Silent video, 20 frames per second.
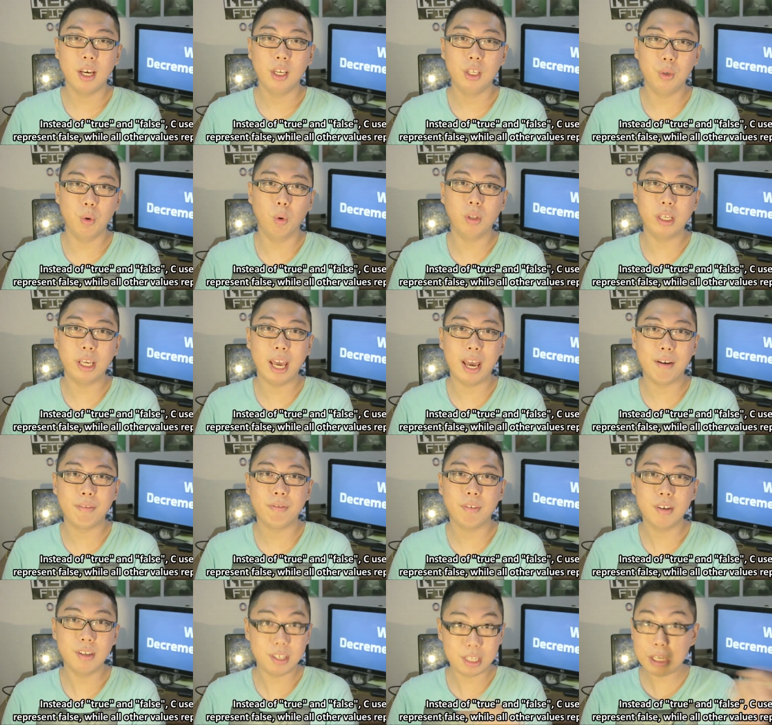You only
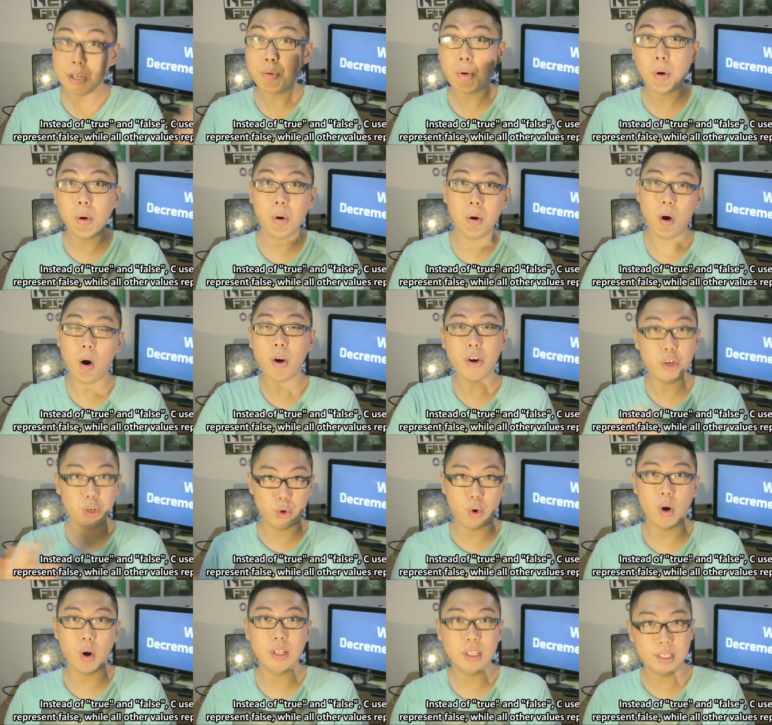have 0 or
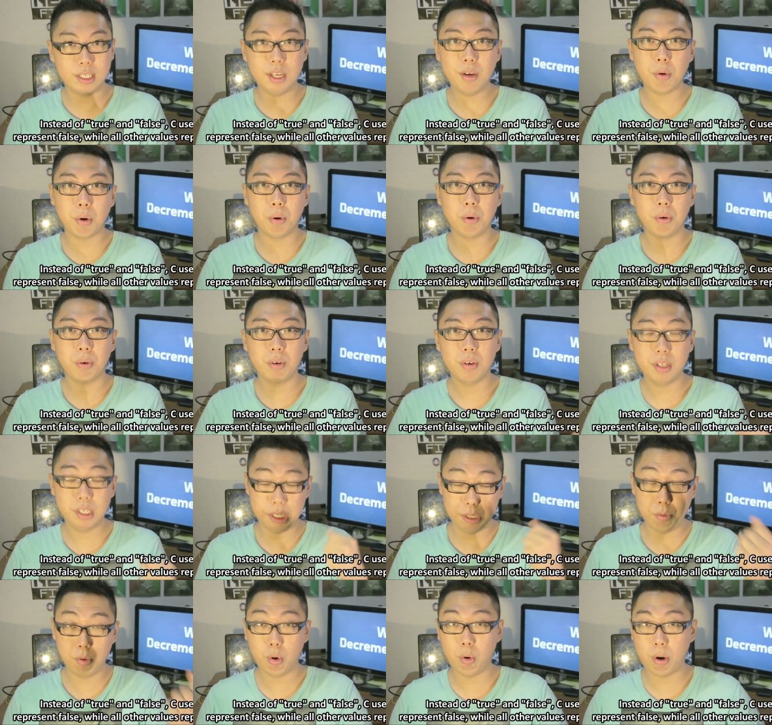non-zero,
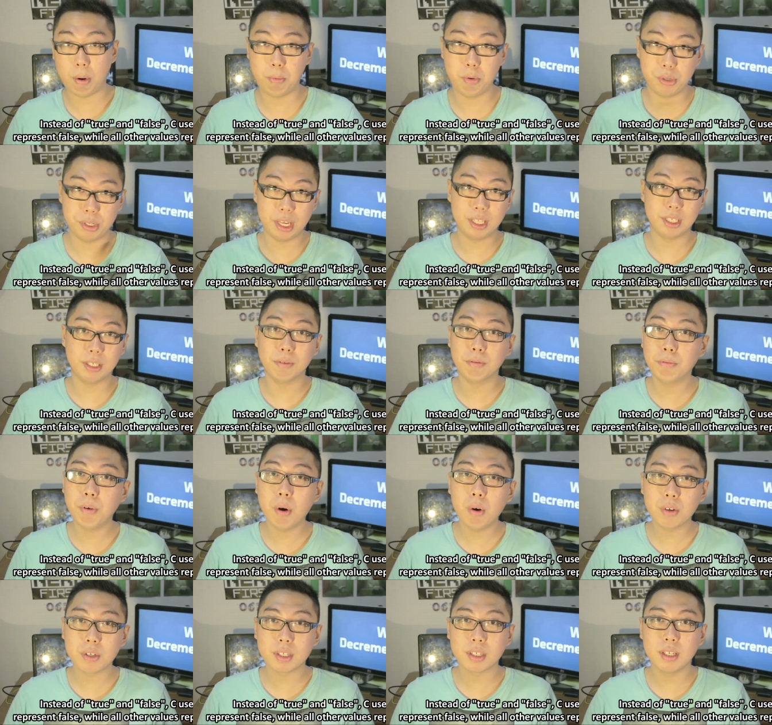0 representing
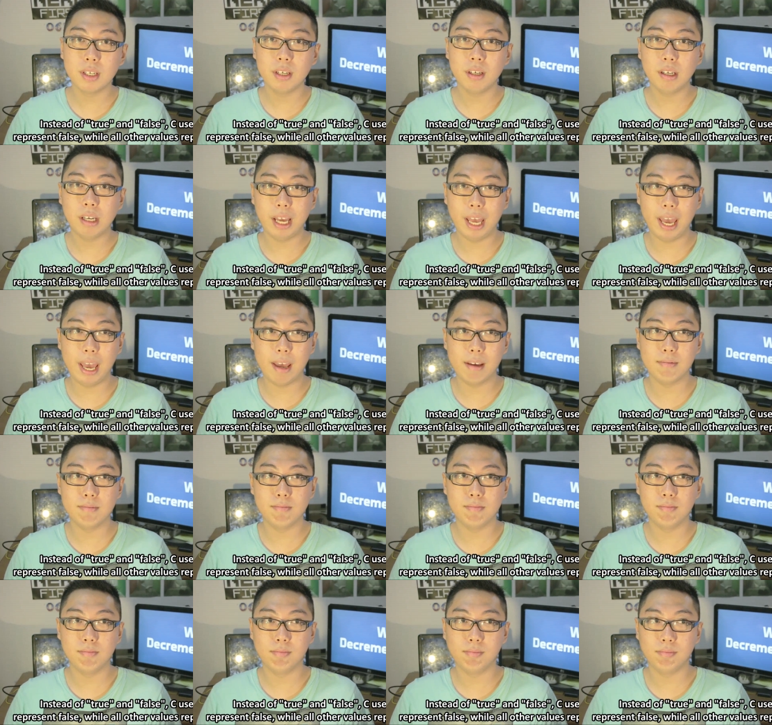false,
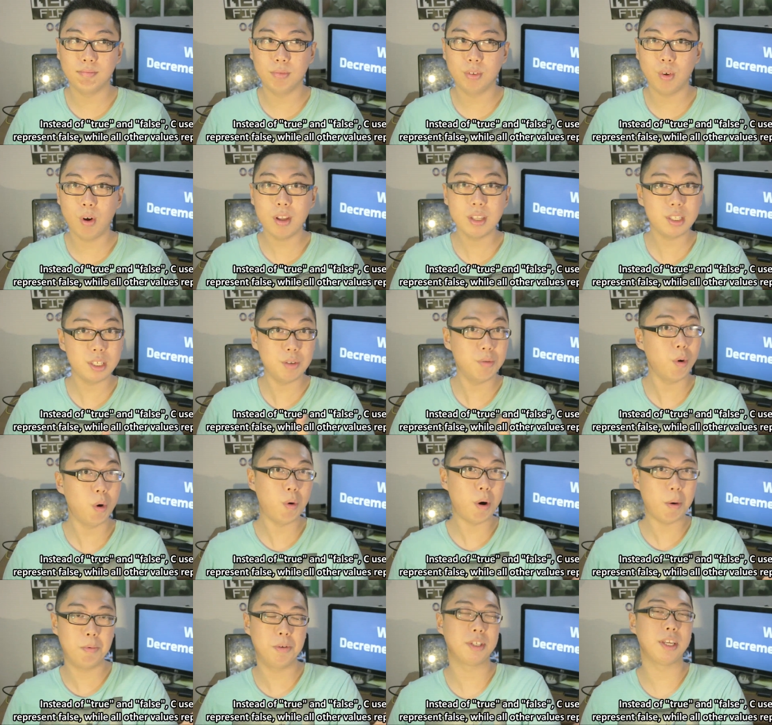and non-zero
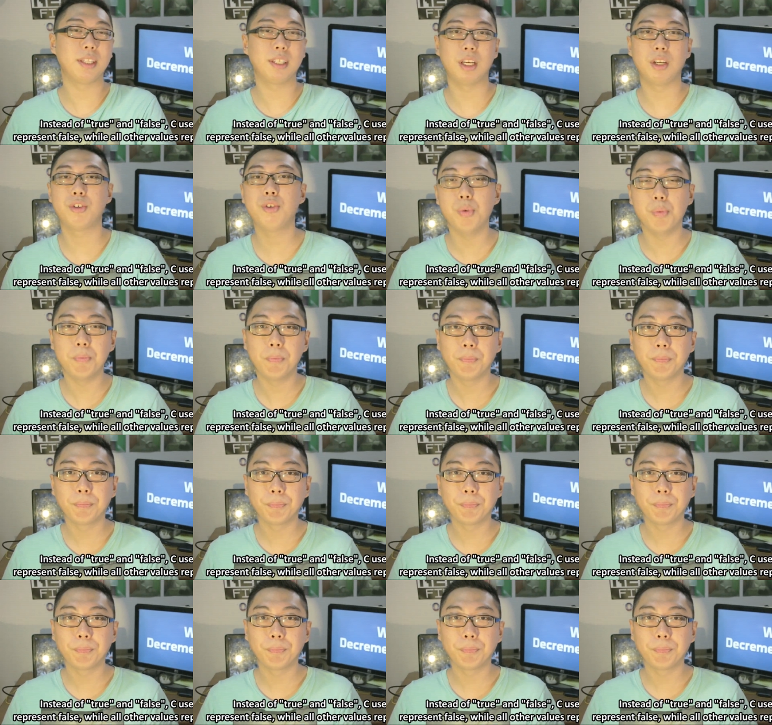representing true.